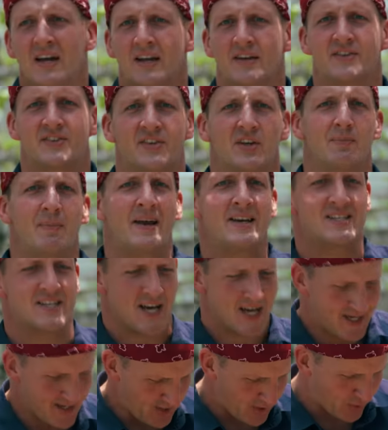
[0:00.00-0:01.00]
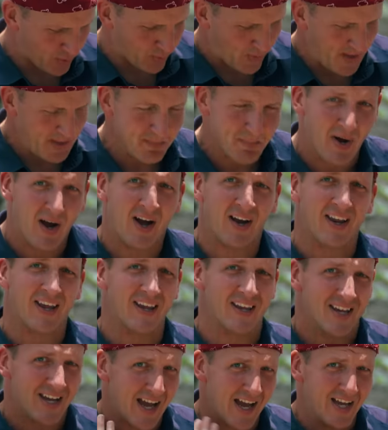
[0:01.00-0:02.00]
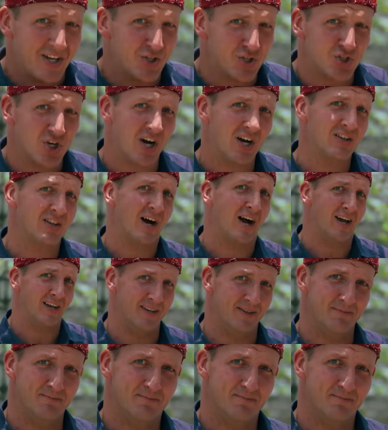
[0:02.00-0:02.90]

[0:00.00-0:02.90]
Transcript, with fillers: and still maintain a great body and jawline?